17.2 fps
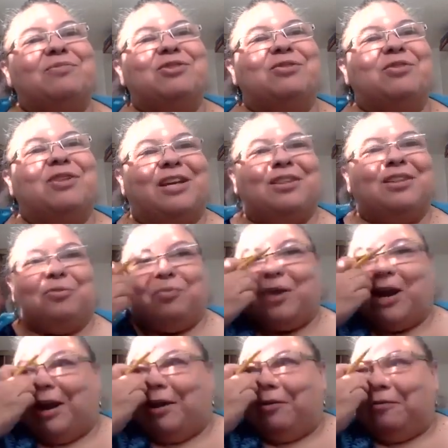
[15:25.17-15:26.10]
So like the
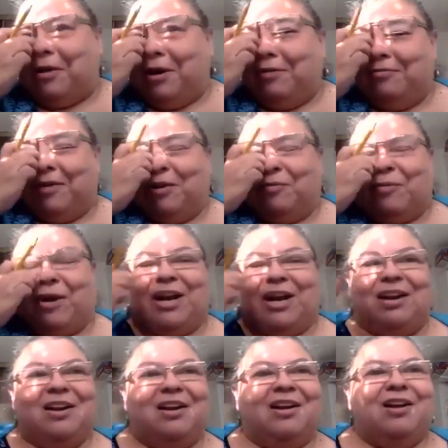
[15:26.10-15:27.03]
rain, right?
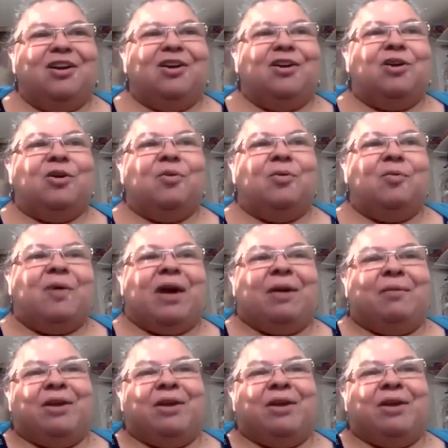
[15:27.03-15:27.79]
Rain, go away.